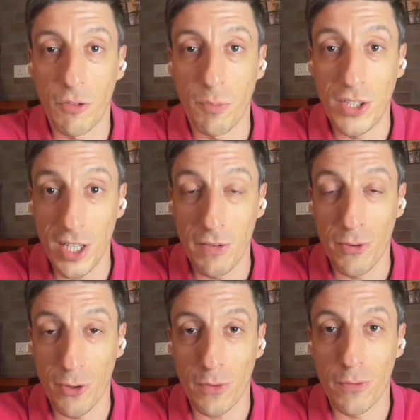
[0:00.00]
especially
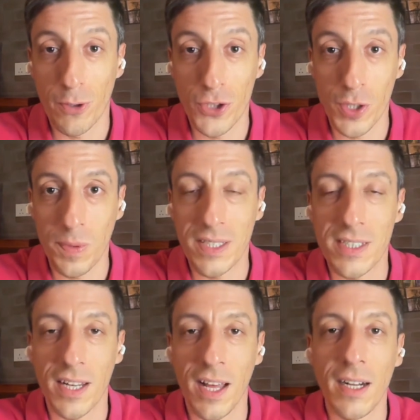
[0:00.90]
for
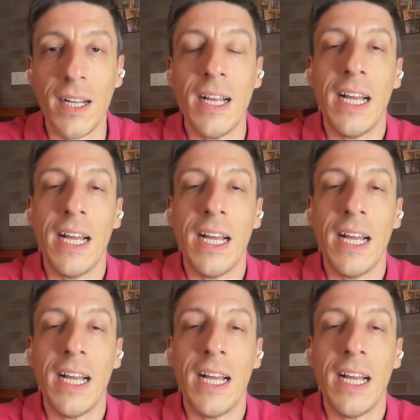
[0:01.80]
GPSNR,